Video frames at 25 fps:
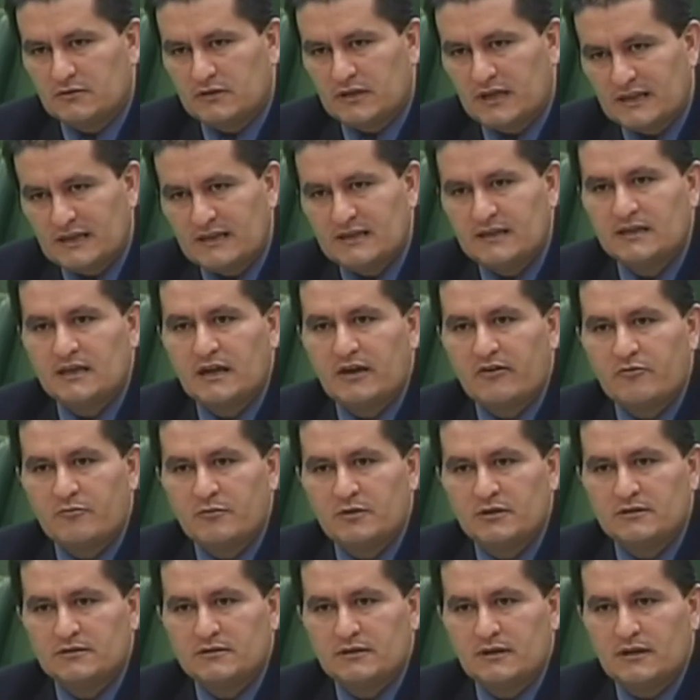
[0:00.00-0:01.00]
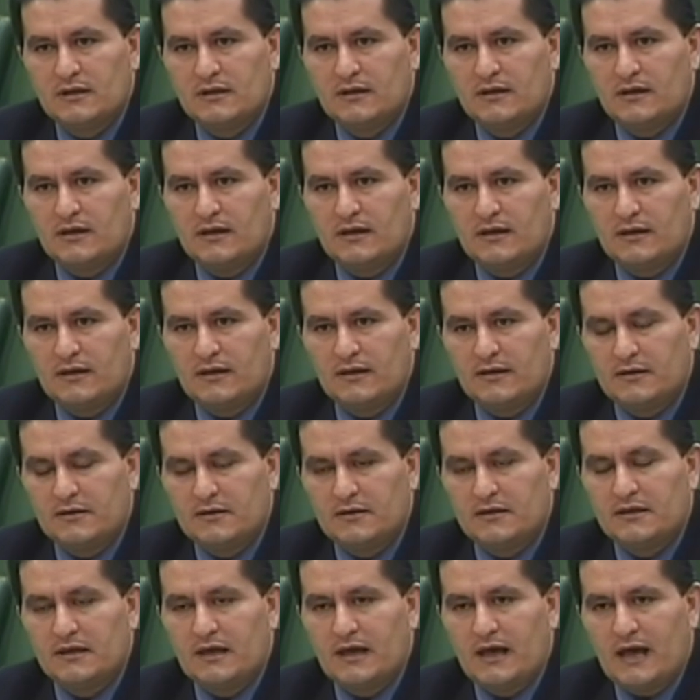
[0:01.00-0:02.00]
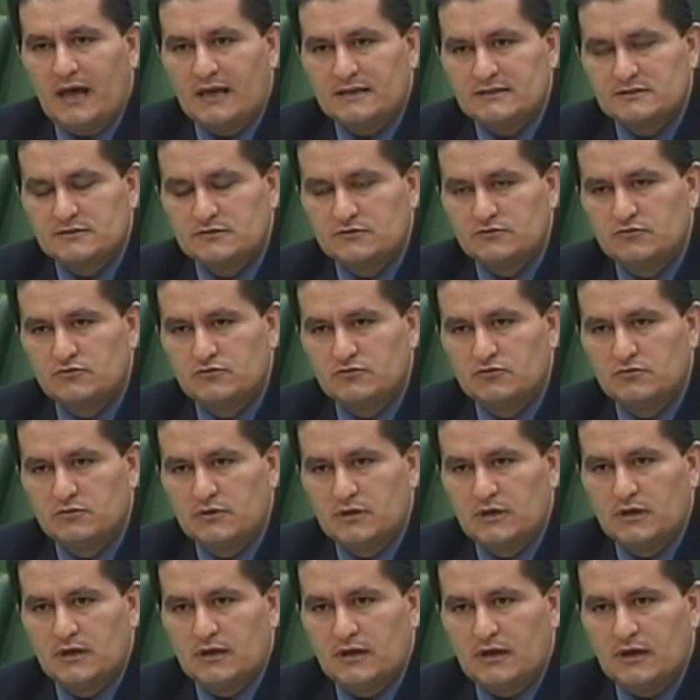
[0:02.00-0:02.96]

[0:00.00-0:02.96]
Canadian government has to do,